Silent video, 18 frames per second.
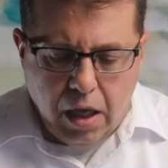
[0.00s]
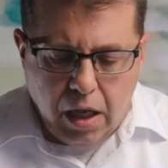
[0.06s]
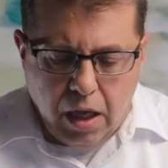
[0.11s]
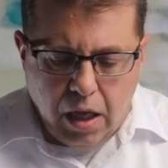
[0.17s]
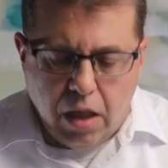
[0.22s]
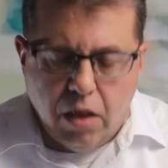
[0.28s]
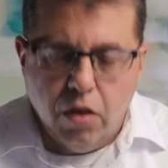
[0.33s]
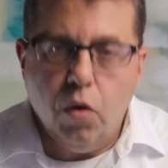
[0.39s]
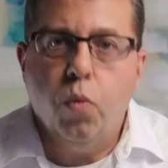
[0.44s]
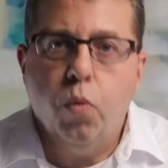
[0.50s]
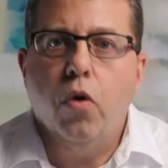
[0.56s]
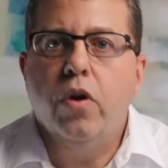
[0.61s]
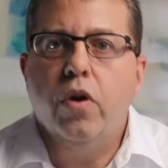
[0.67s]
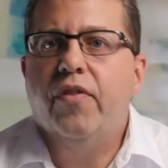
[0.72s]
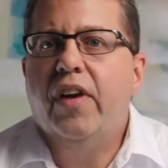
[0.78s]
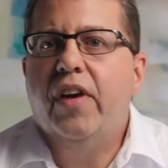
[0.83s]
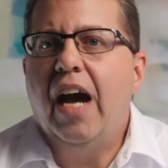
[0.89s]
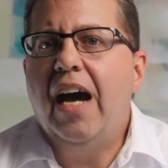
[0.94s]
the Word
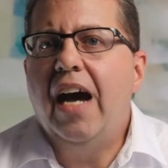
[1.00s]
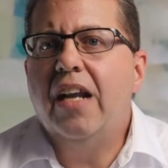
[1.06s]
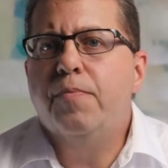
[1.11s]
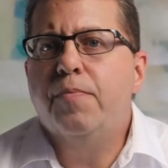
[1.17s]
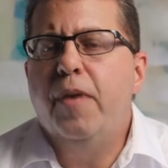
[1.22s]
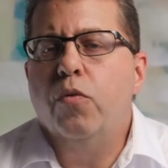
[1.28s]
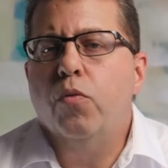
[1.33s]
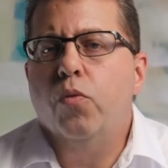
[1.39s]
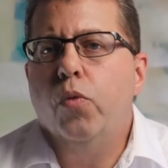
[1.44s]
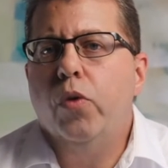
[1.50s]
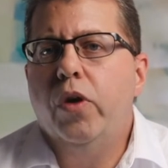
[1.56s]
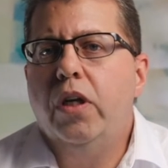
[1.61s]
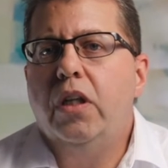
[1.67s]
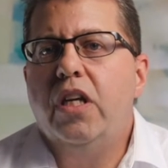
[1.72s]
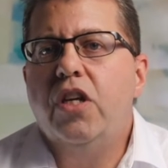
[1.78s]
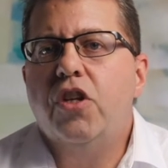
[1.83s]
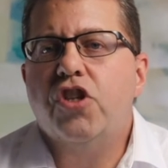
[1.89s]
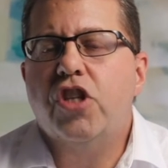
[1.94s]
of God has been
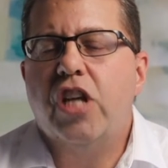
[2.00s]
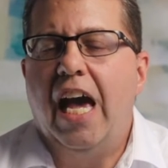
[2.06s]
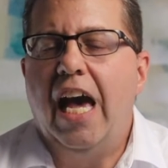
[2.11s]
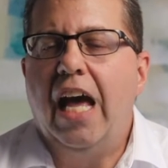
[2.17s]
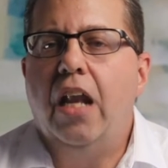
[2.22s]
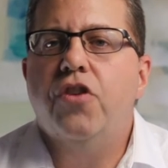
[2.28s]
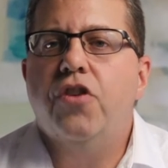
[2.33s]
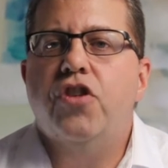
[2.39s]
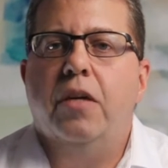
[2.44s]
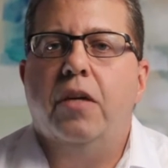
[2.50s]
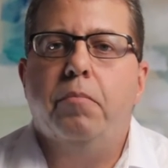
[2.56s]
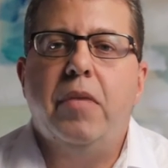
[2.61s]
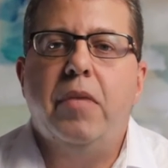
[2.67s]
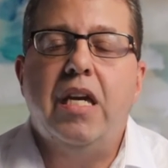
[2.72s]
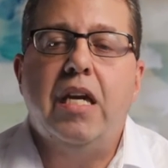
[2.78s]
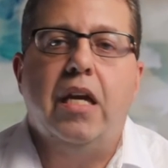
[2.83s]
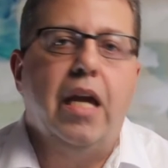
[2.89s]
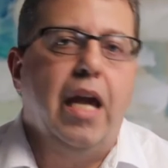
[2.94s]
really challenging
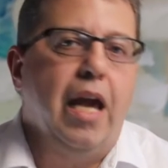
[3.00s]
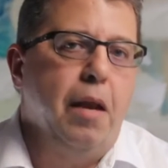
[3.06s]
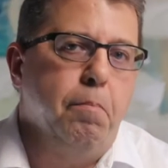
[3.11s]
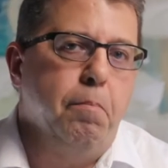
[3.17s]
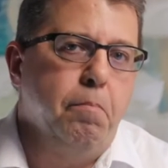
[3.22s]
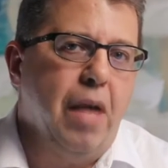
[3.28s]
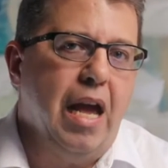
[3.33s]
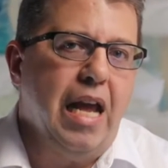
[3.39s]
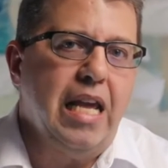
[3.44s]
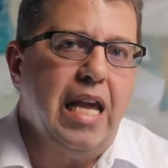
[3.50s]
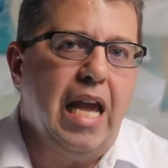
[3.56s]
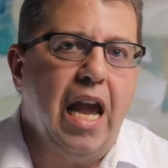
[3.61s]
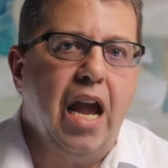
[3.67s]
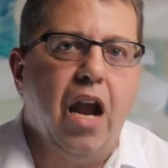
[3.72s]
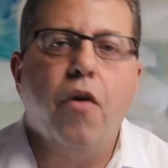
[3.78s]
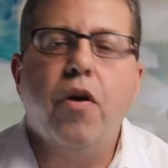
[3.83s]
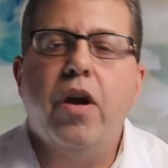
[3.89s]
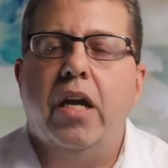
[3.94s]
me in many
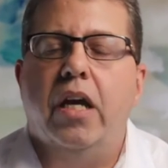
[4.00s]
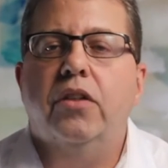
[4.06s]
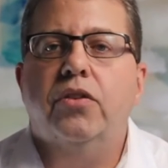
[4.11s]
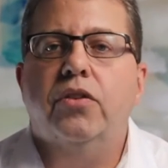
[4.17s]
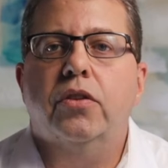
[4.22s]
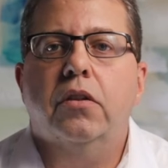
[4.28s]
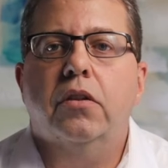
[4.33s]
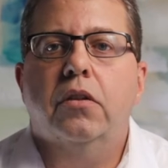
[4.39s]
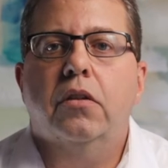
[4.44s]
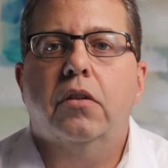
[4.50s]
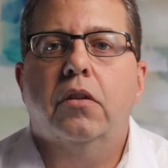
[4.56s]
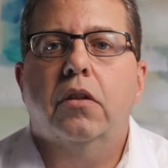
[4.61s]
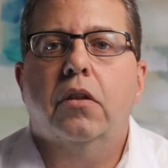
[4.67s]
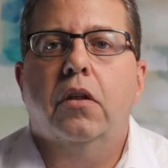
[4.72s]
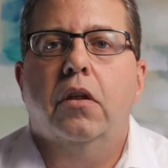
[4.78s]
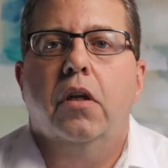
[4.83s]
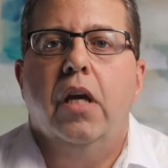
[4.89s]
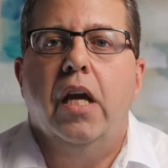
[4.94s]
areas.
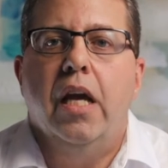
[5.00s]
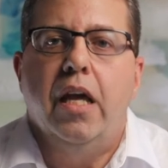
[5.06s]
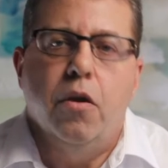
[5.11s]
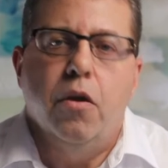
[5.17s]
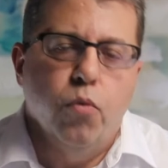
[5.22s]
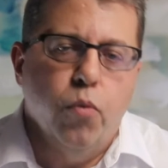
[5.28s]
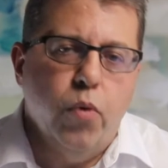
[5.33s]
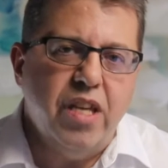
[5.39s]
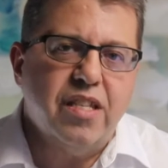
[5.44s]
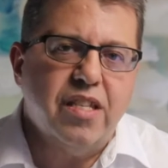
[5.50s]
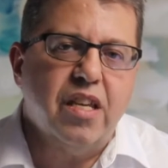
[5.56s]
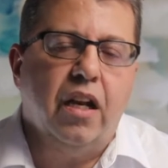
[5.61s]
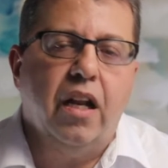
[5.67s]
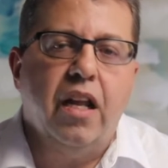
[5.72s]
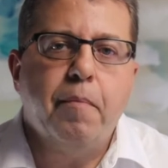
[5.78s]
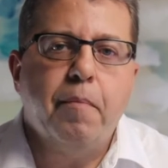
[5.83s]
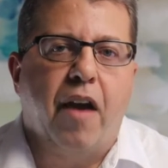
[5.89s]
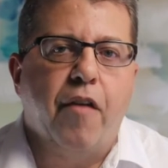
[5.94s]

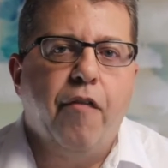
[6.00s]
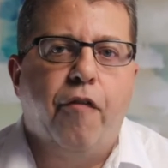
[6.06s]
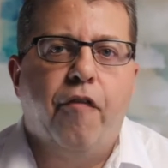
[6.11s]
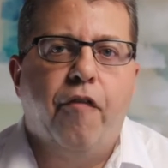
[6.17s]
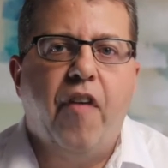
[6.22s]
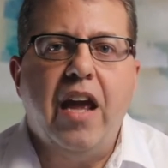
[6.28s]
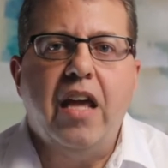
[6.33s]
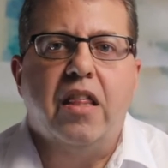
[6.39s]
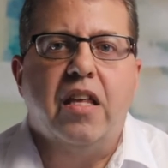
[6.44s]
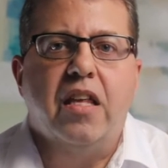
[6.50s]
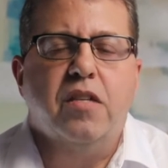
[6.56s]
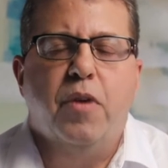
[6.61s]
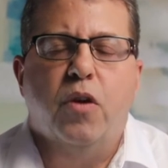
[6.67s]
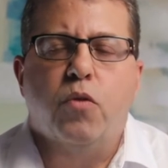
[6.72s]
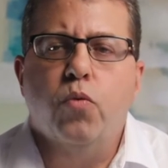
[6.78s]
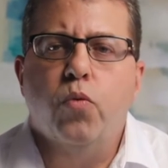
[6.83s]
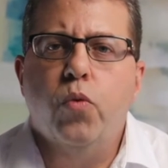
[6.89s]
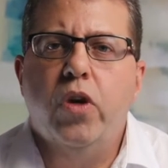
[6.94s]
Recently, my faith has
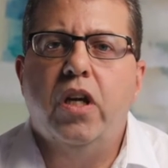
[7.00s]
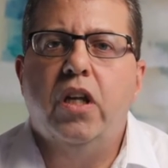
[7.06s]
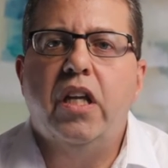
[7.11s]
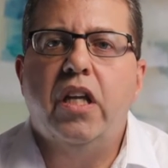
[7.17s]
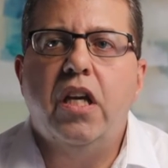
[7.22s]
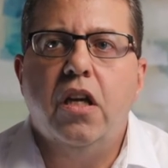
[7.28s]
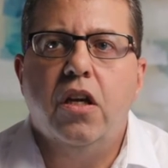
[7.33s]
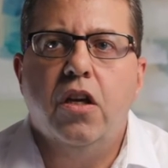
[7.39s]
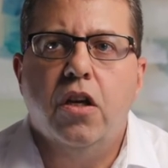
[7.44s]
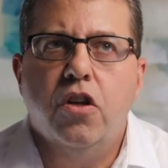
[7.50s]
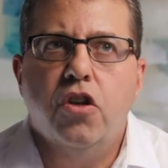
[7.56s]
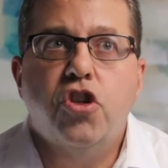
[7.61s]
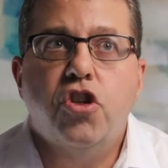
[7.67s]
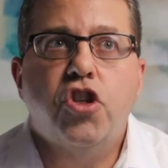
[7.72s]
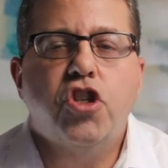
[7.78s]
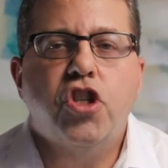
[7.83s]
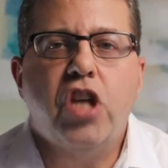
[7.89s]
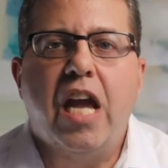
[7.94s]
been really
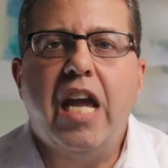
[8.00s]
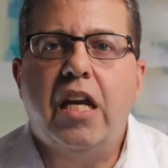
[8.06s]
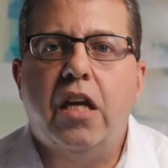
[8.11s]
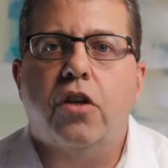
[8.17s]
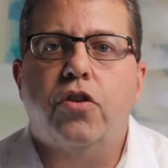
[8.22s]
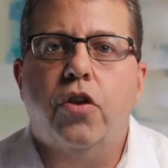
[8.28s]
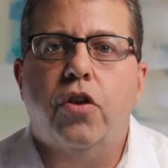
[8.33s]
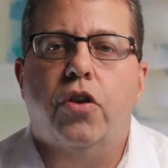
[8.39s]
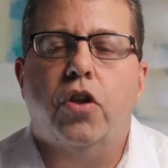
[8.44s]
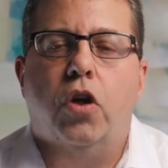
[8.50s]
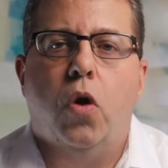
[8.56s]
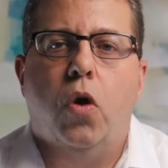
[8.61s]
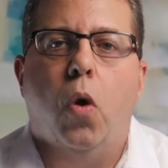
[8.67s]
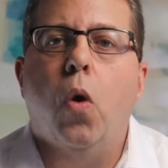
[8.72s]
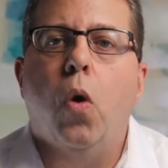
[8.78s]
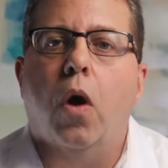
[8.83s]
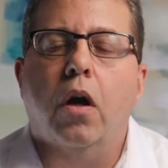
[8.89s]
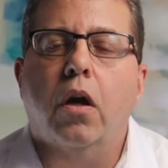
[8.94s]
shaken to the core